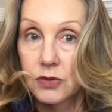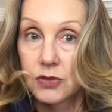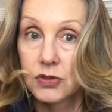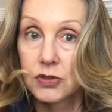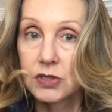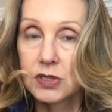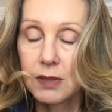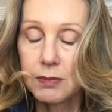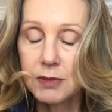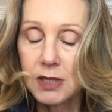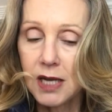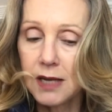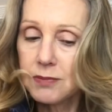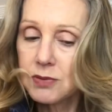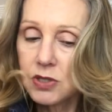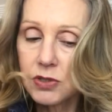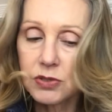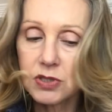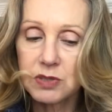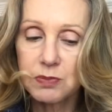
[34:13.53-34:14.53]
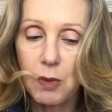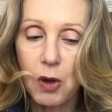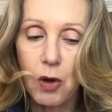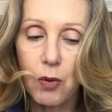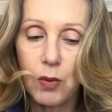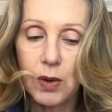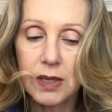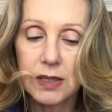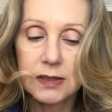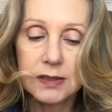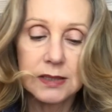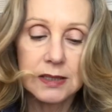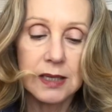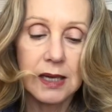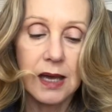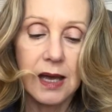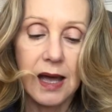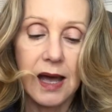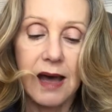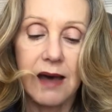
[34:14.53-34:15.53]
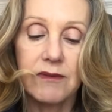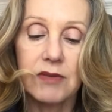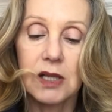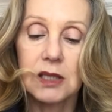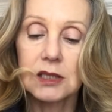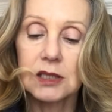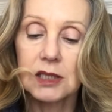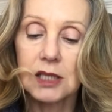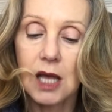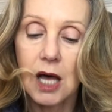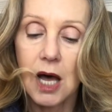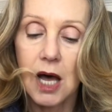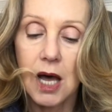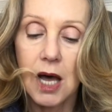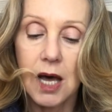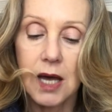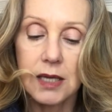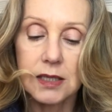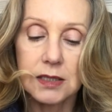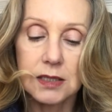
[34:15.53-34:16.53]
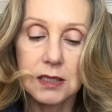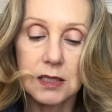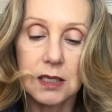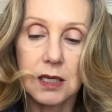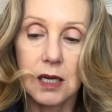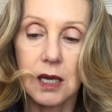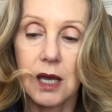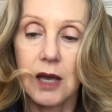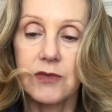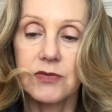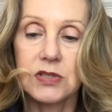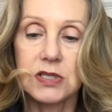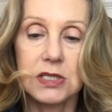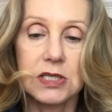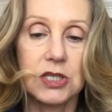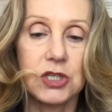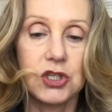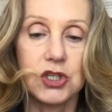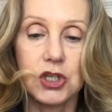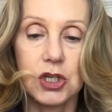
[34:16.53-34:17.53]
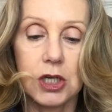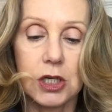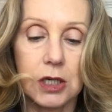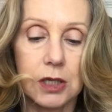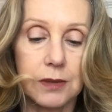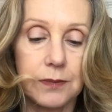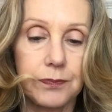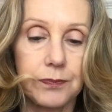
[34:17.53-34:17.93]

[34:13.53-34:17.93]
There's sometimes those small ones have a lot of stitching.